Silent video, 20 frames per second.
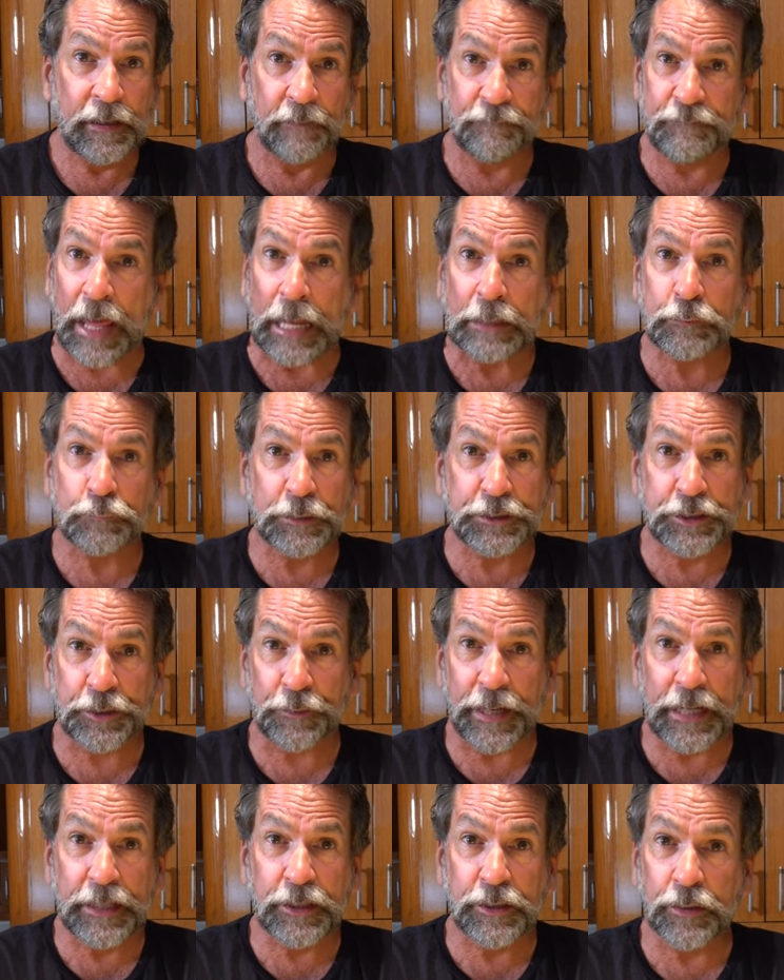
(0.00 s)
If that's what
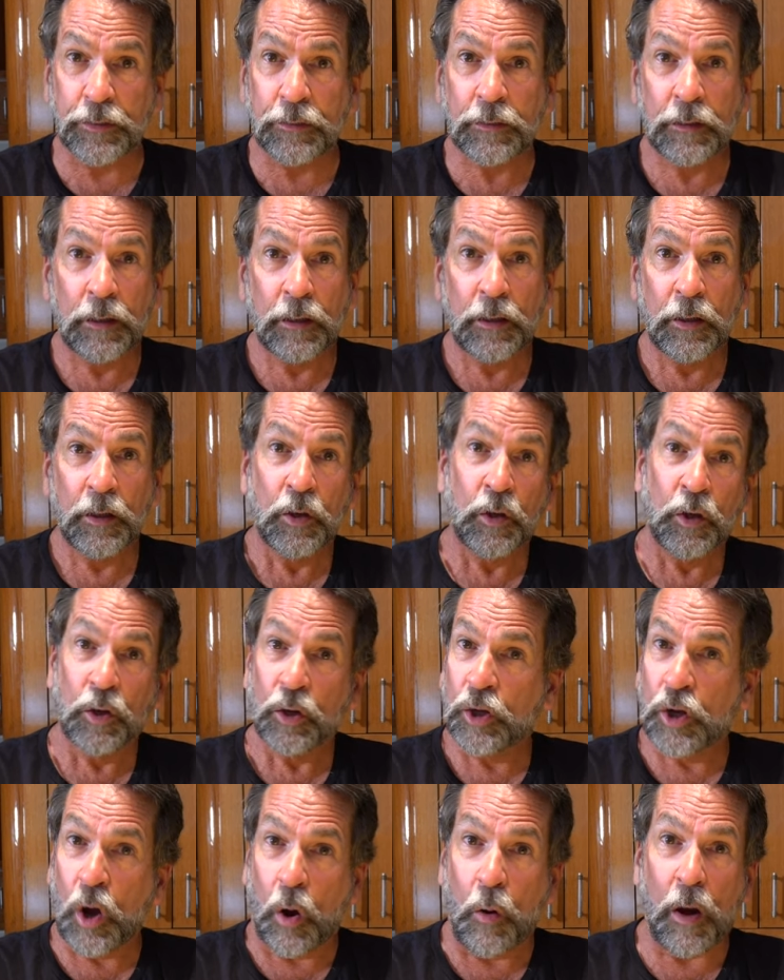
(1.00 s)
you're into,
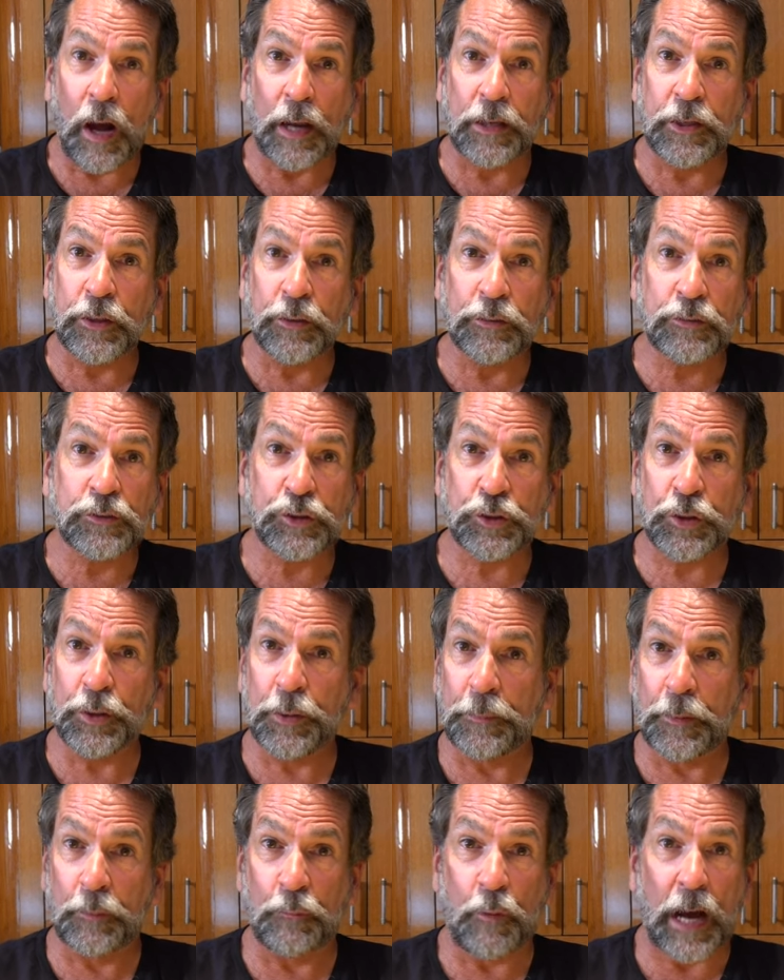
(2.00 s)
go on
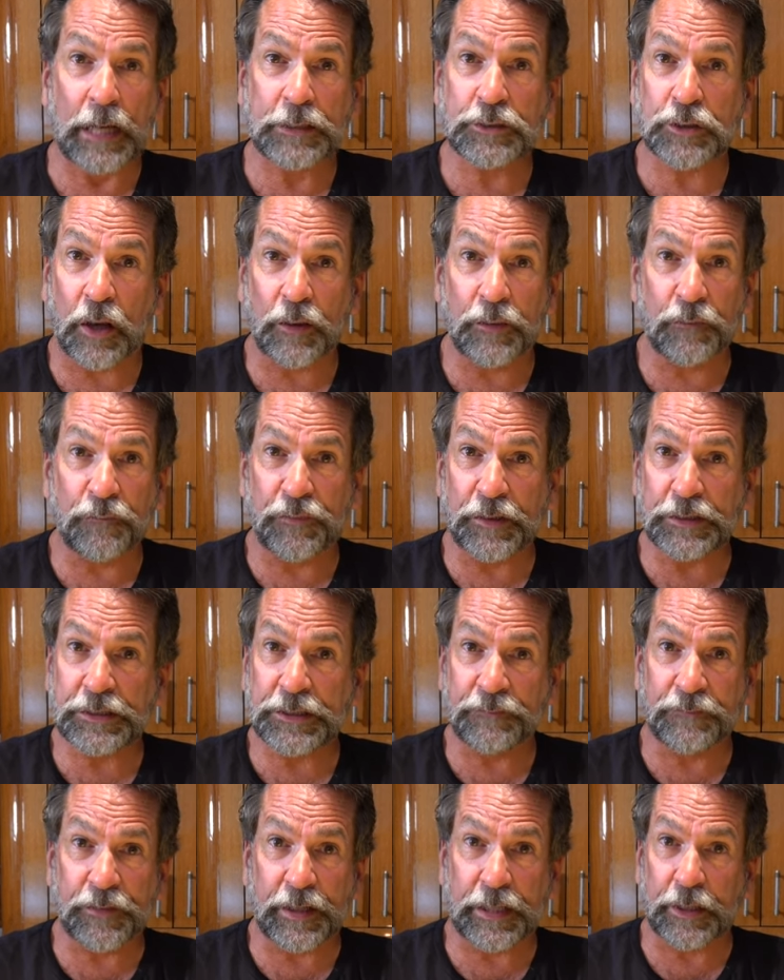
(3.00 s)
YouTube and watch all the
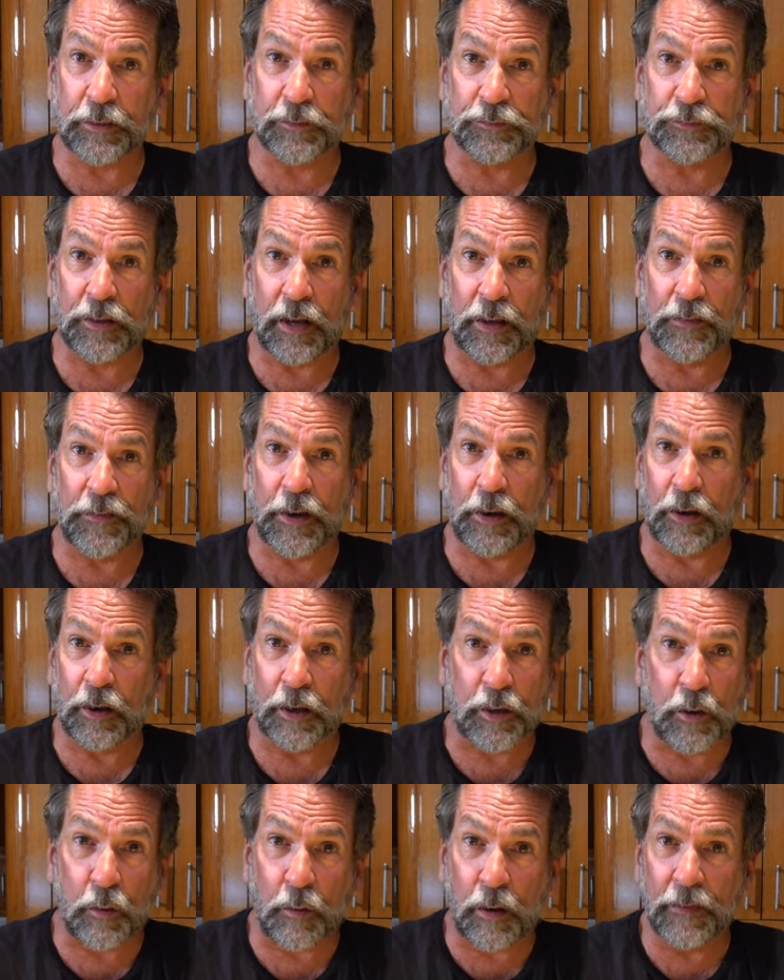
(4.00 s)
fishing videos on there.
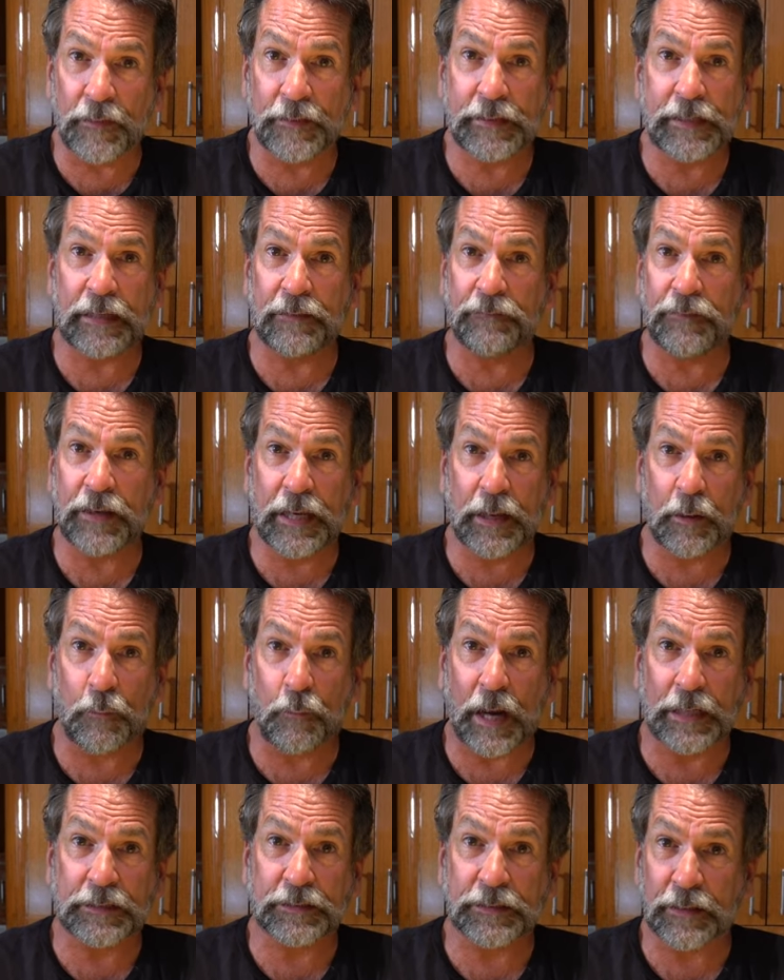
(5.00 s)
Or go on TV
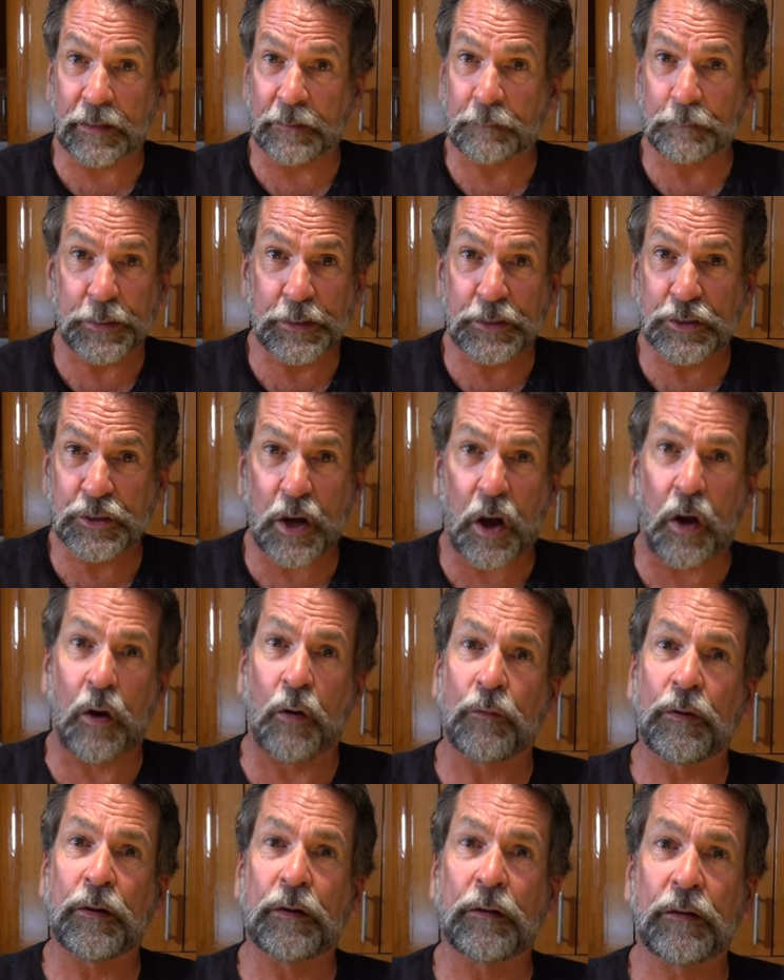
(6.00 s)
and watch that. But
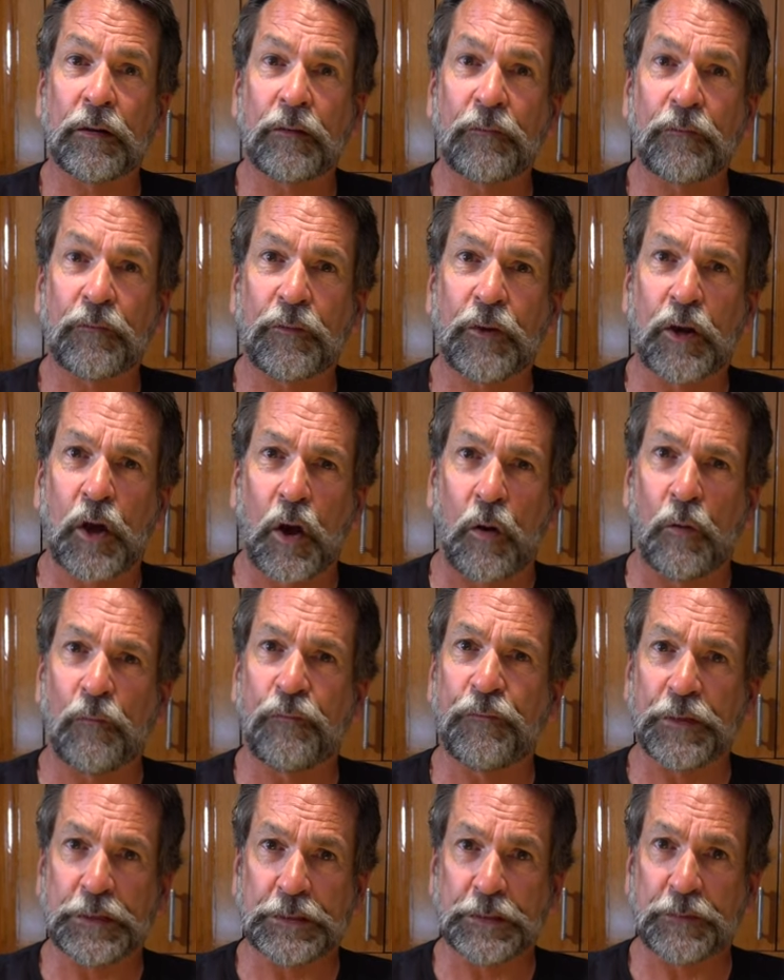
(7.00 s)
don't go
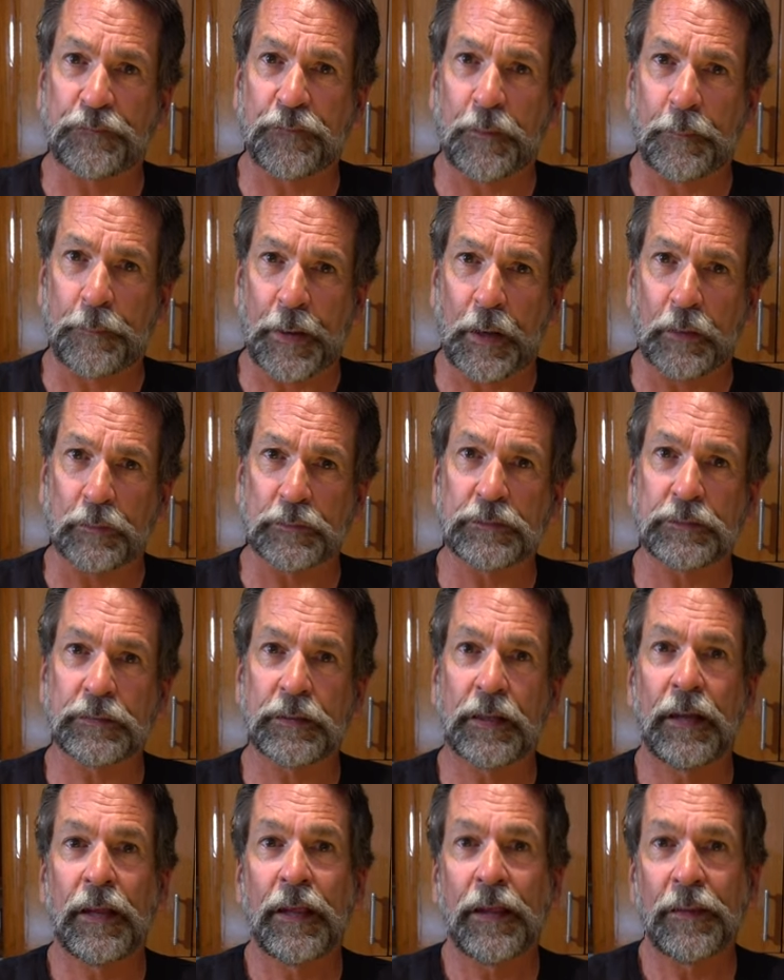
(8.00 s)
fishing for
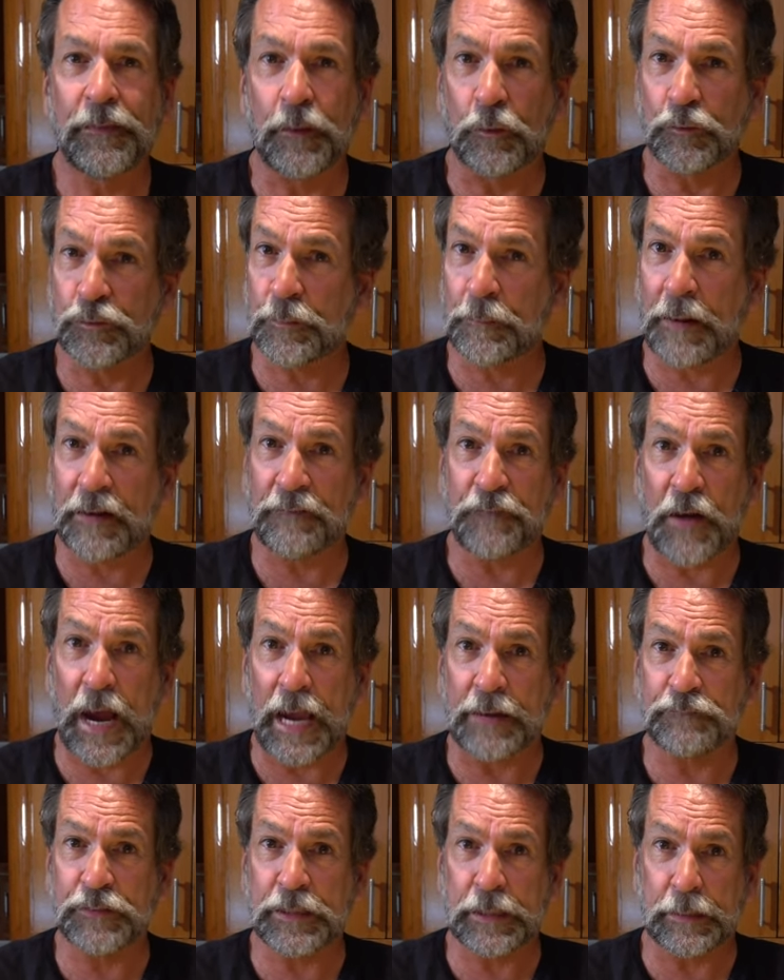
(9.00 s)
boats. Those are my
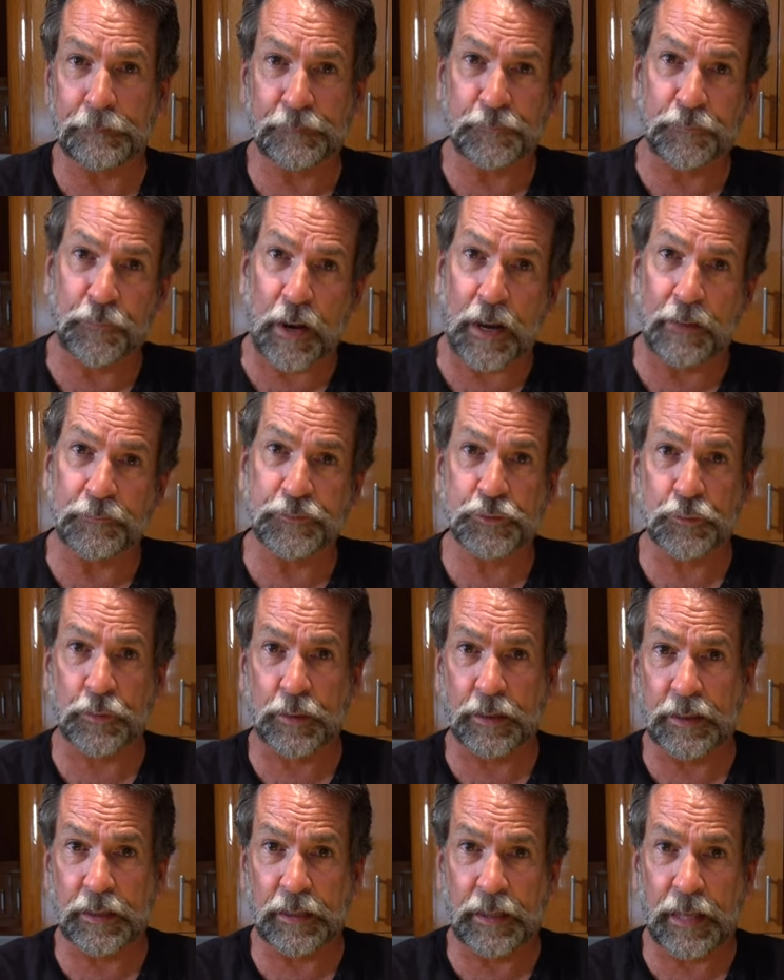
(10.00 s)
five tips for
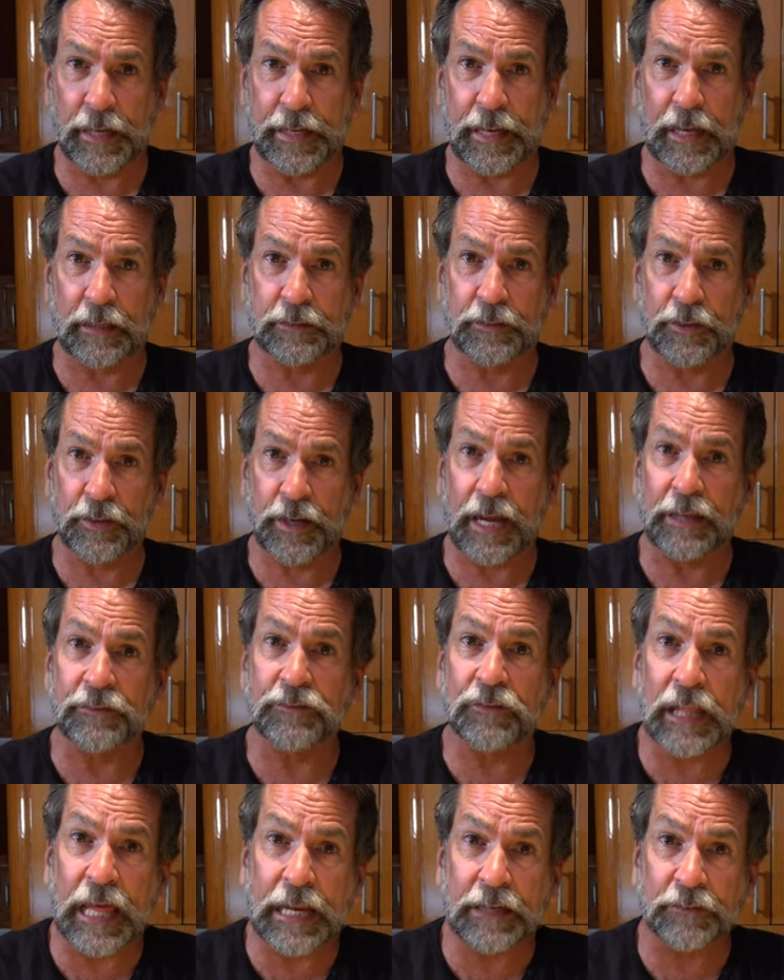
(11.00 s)
offshore. Good luck out there,
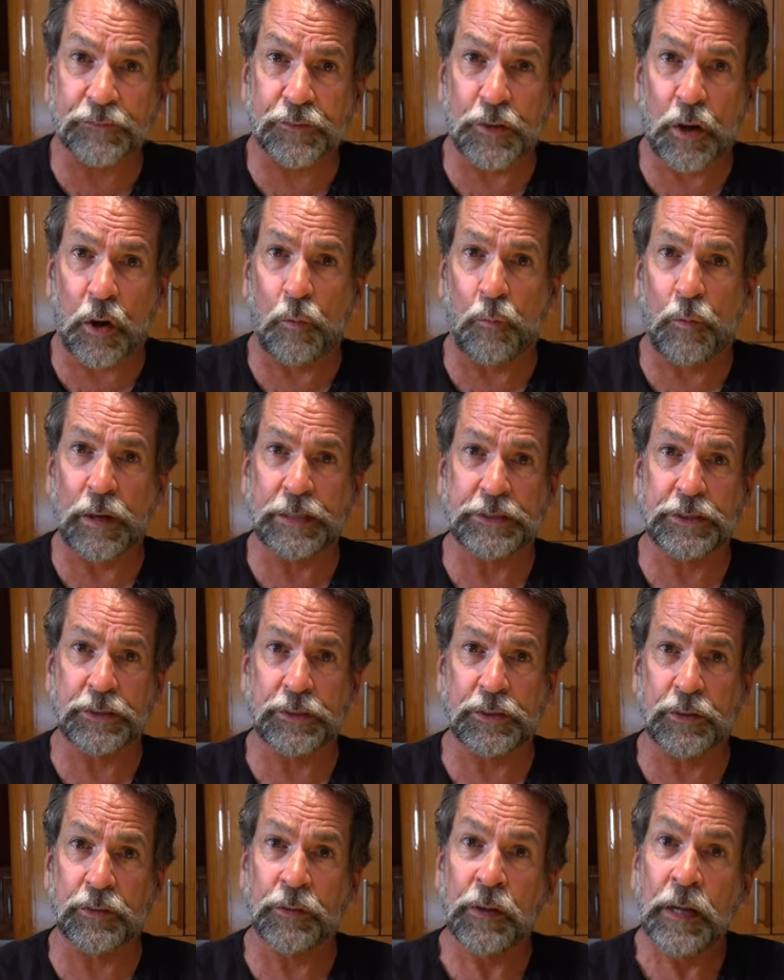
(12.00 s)
guys. Let us know what you
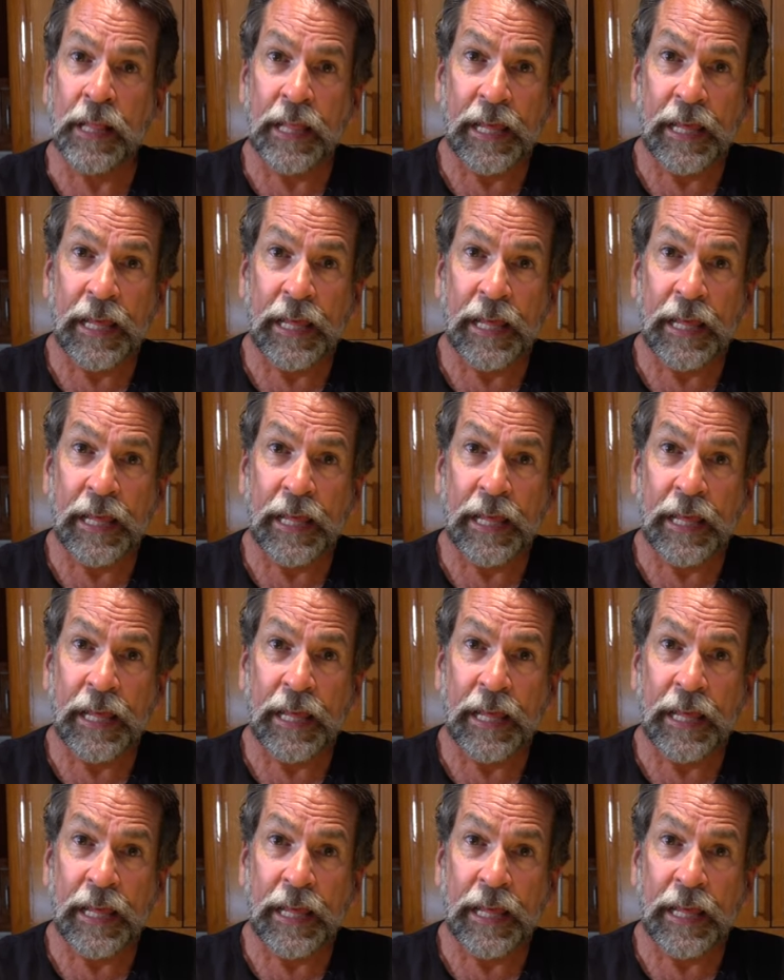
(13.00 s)
do